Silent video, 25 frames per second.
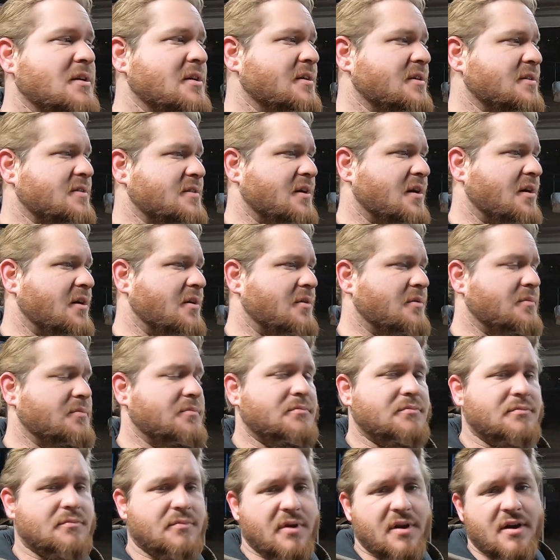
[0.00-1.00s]
So
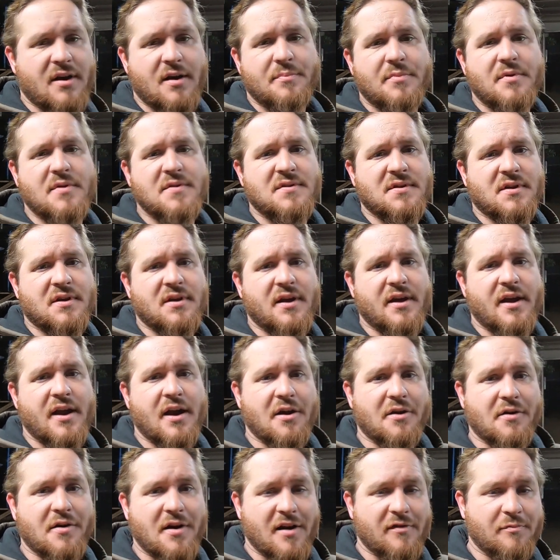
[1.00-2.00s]
we ended up using an
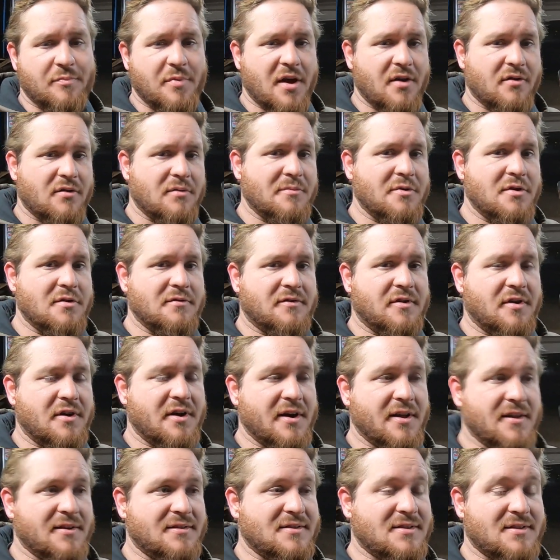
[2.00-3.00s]
aircraft paint remover,
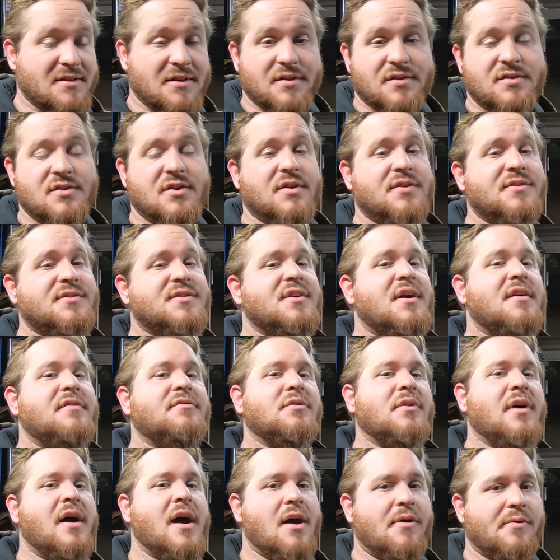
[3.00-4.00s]
and it still took
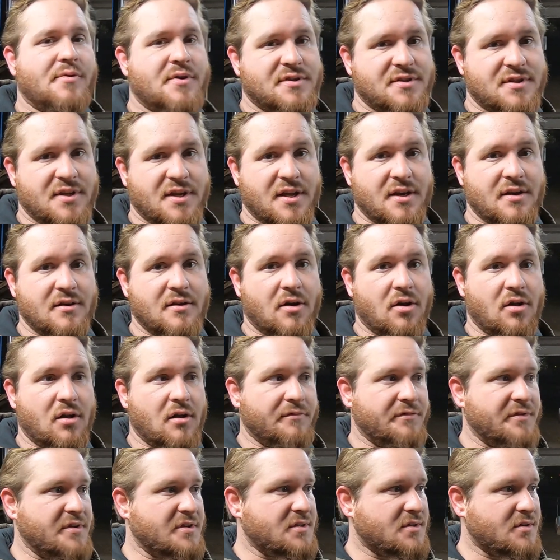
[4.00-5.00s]
several hours to get all
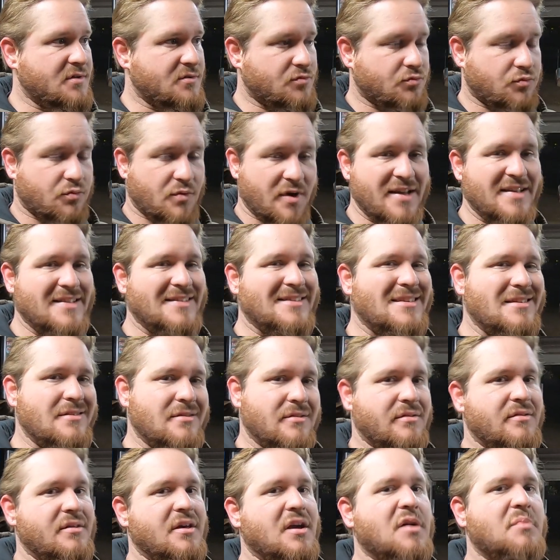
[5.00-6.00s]
of this crazy
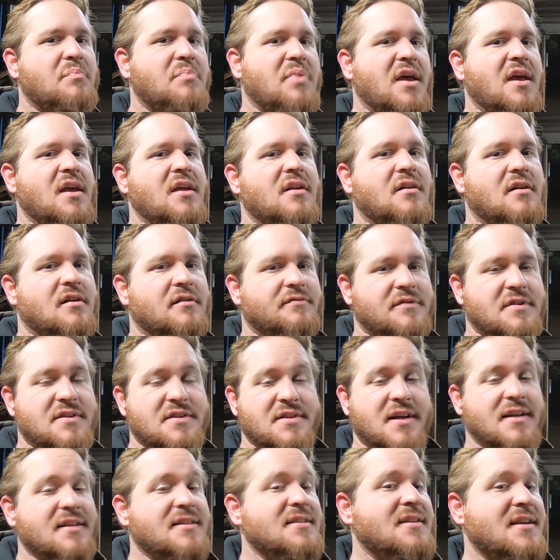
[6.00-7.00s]
thick paint off these
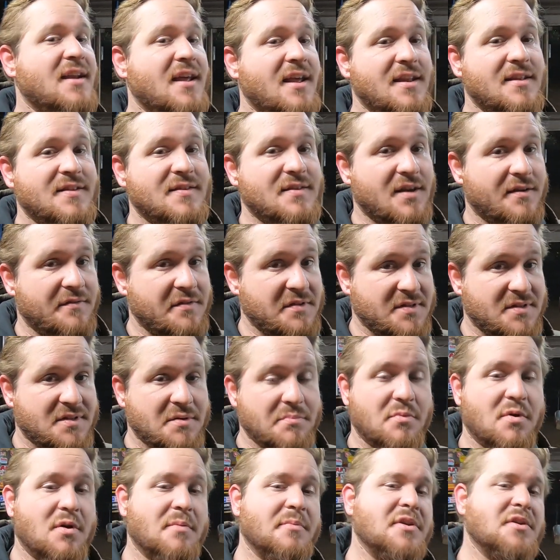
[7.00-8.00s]
1987
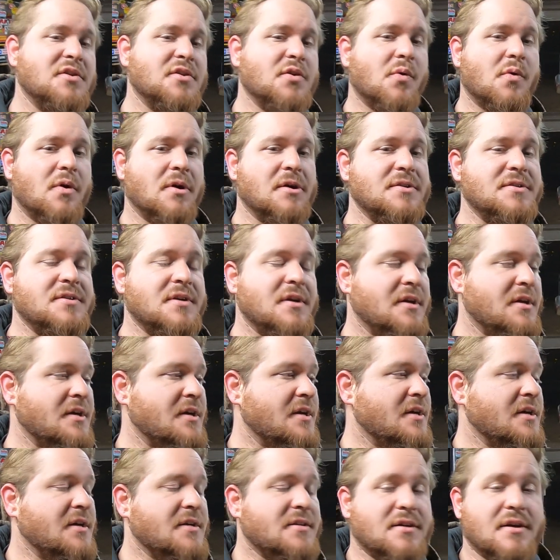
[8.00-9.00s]
Suburban doors.
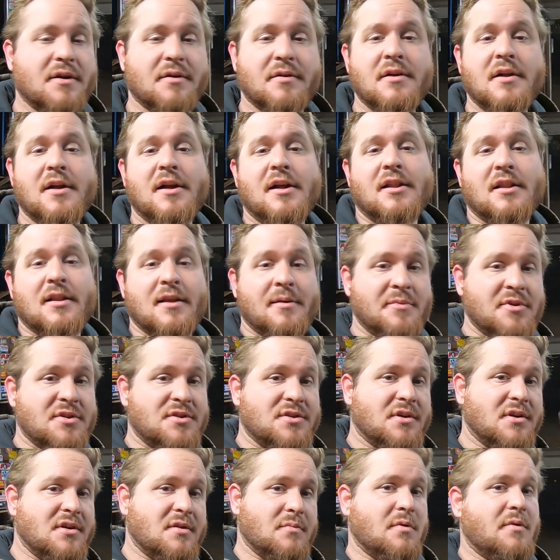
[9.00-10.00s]
So let me
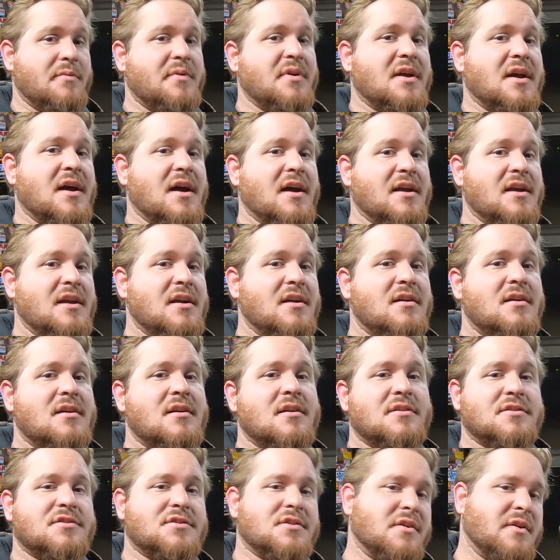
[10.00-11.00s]
show you what we got here,
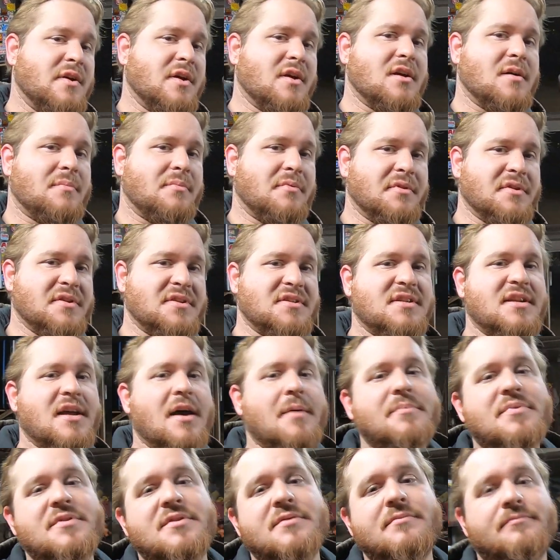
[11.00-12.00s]
and I'll show you a couple of the
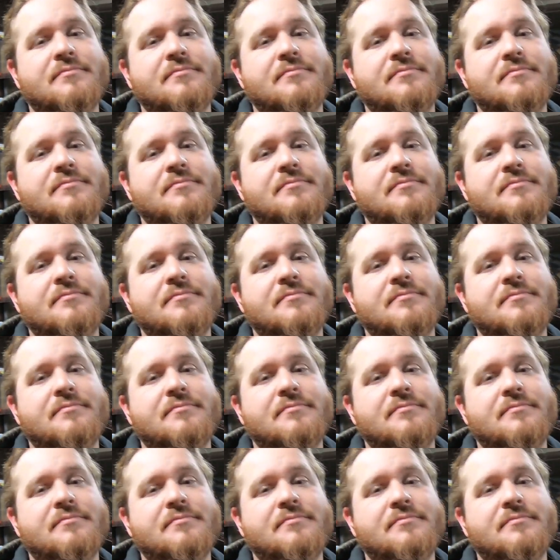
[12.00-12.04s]
steps.